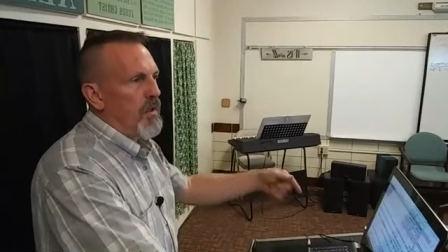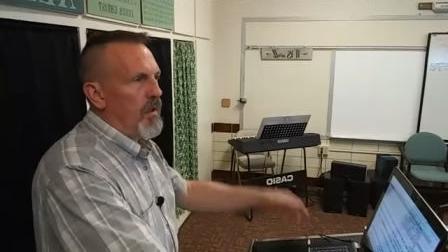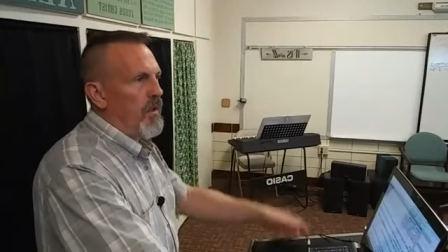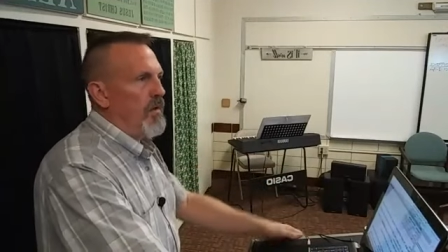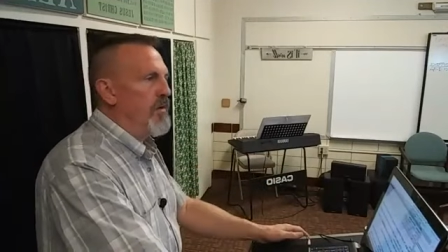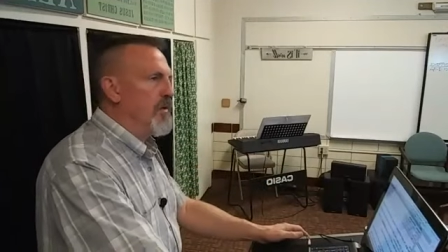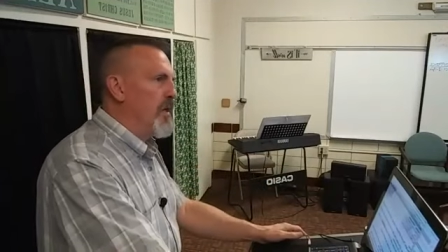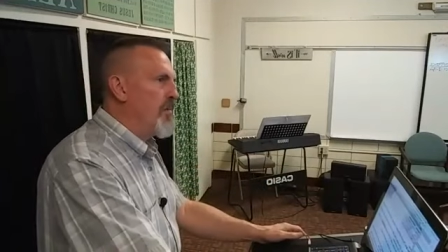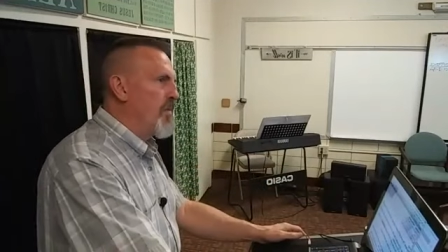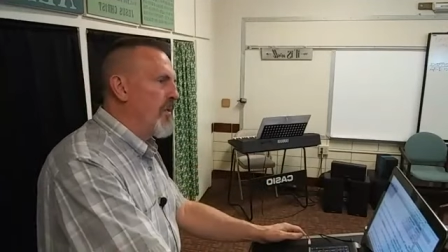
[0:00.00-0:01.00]
and
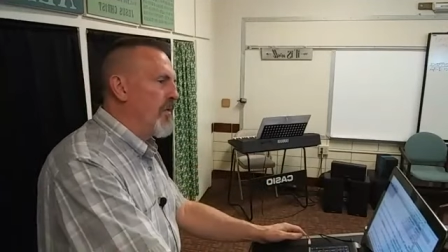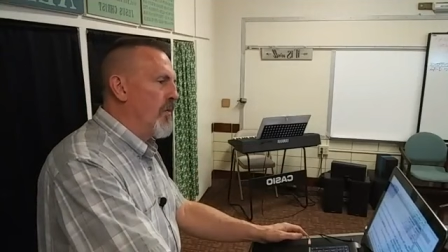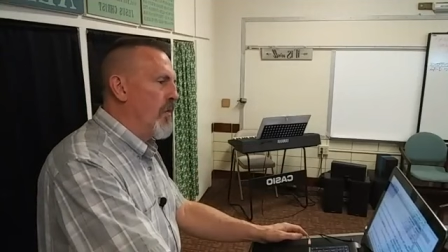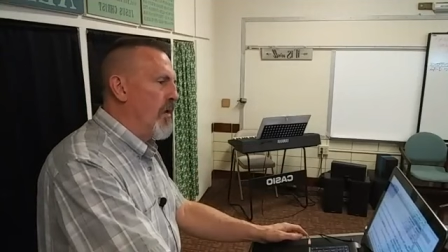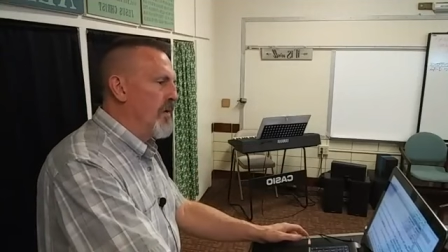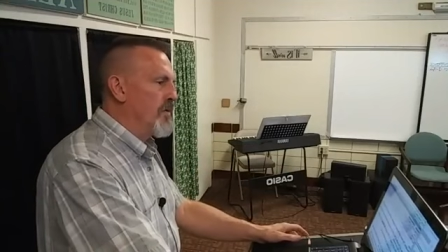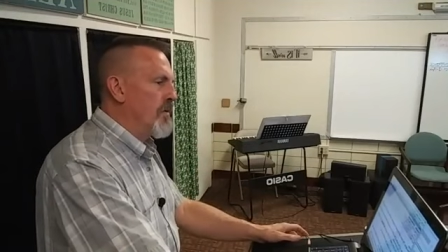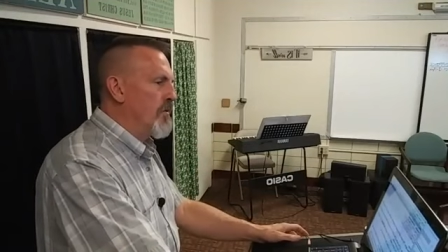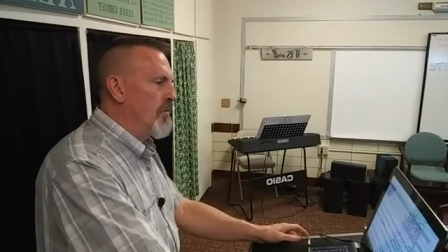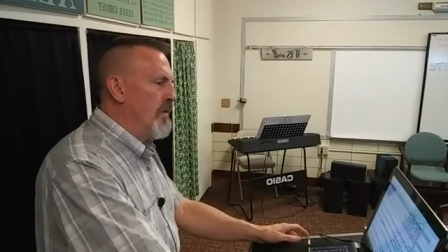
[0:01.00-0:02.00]
keeping the ones
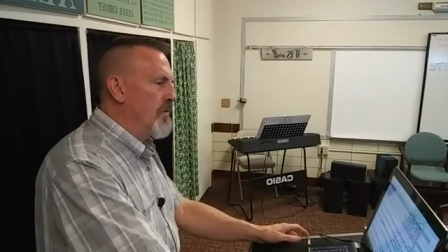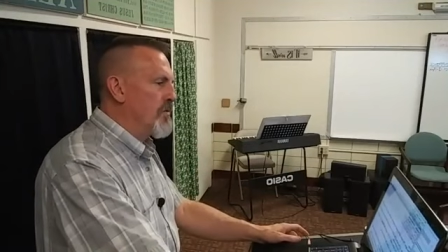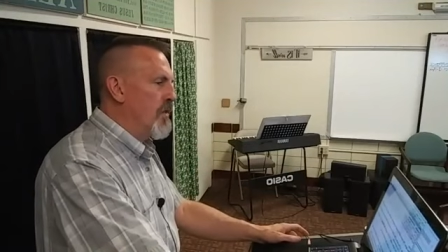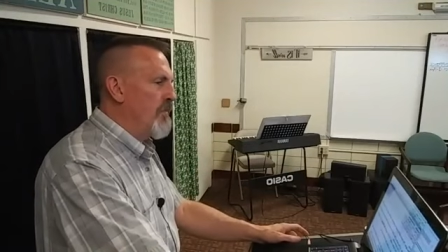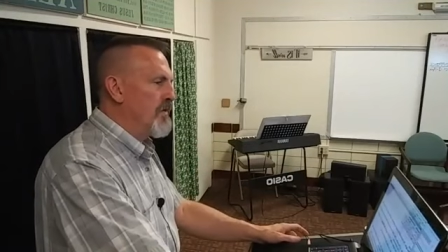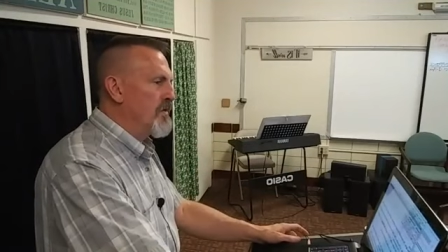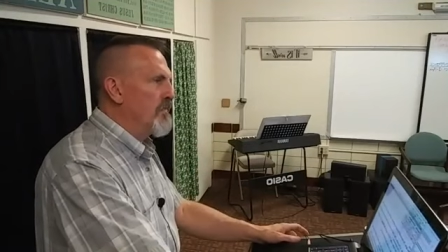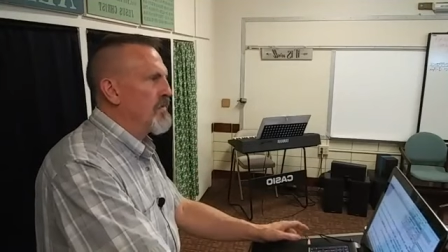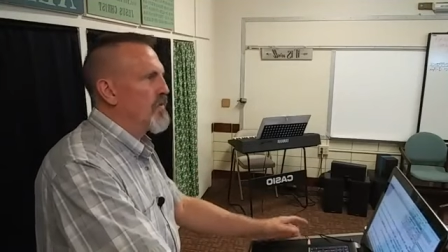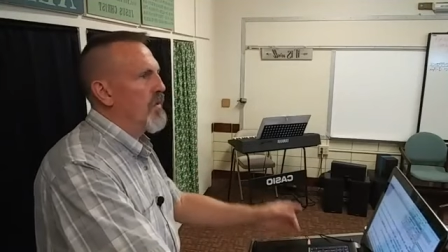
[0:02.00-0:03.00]
that would be the trophies
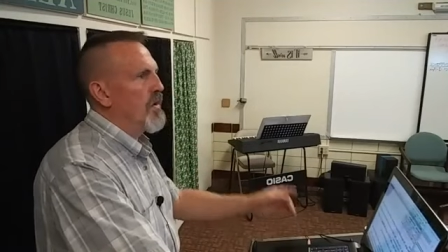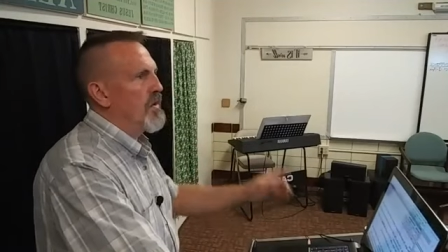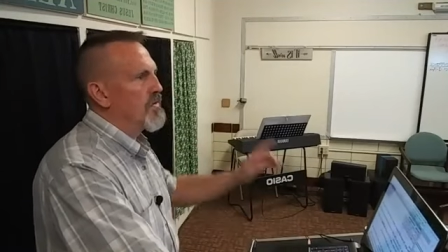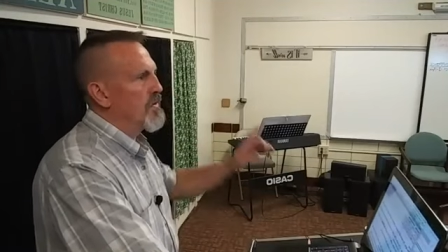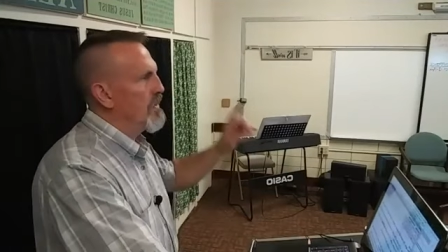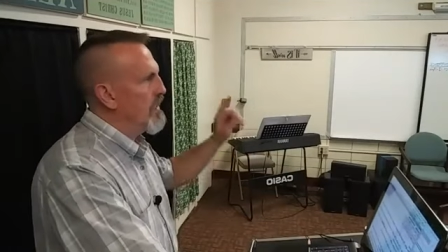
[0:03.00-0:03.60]
of his grace,